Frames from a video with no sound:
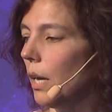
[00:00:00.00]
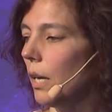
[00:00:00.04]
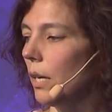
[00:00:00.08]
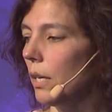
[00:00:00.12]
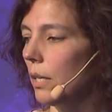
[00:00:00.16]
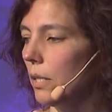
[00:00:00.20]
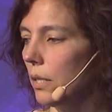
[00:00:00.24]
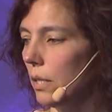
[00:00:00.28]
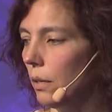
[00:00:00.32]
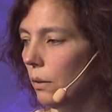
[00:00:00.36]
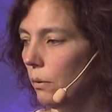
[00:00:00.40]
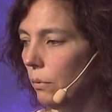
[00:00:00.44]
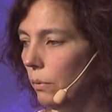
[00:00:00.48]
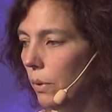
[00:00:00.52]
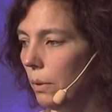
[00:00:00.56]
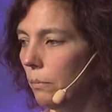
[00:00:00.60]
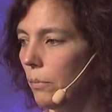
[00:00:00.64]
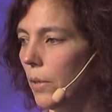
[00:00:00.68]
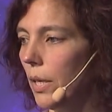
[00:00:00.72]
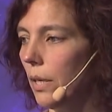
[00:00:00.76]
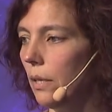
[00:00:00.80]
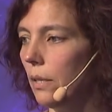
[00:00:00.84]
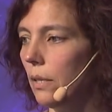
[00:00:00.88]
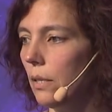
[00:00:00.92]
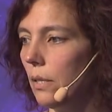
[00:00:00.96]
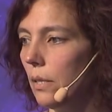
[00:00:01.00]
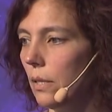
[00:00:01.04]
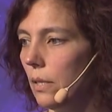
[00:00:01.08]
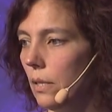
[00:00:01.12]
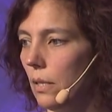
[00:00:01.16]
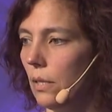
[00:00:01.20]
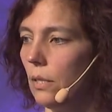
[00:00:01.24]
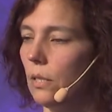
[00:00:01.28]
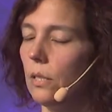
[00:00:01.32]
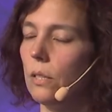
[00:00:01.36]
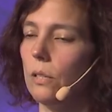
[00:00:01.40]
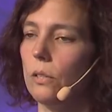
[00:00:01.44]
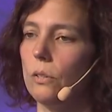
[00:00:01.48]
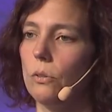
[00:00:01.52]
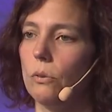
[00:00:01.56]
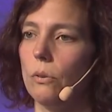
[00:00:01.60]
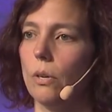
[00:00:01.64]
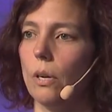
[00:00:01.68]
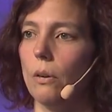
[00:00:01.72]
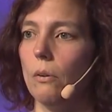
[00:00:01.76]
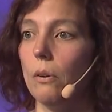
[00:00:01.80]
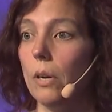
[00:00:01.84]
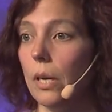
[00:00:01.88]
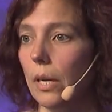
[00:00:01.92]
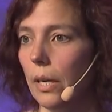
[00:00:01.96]
So we made a decision to
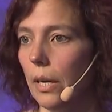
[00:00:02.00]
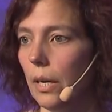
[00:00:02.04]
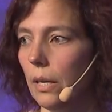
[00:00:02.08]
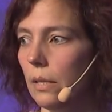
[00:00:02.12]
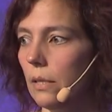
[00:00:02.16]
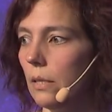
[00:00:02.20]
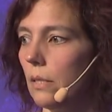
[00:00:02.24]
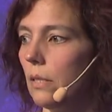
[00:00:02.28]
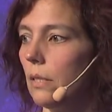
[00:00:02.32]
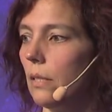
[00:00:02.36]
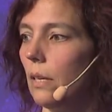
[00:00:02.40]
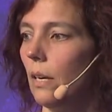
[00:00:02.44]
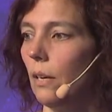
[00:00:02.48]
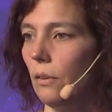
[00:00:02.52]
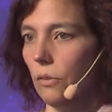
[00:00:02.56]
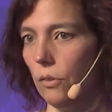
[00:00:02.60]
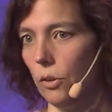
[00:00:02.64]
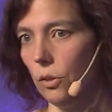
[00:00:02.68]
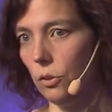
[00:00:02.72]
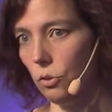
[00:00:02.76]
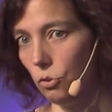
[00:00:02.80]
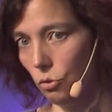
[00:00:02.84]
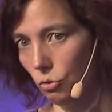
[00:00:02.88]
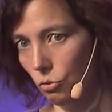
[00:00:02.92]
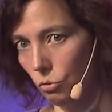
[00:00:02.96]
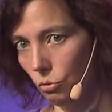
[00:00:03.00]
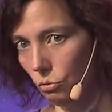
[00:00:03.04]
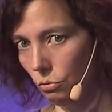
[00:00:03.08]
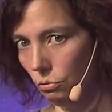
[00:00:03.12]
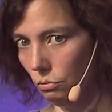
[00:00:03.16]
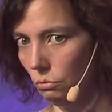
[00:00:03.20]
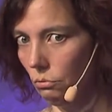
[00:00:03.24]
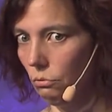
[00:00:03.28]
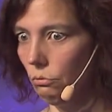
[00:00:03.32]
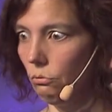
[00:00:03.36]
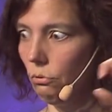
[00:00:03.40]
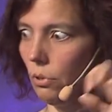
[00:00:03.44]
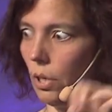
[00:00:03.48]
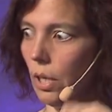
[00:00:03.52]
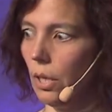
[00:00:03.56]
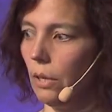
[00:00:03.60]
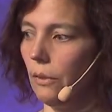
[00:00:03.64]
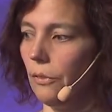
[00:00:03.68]
go against the true, real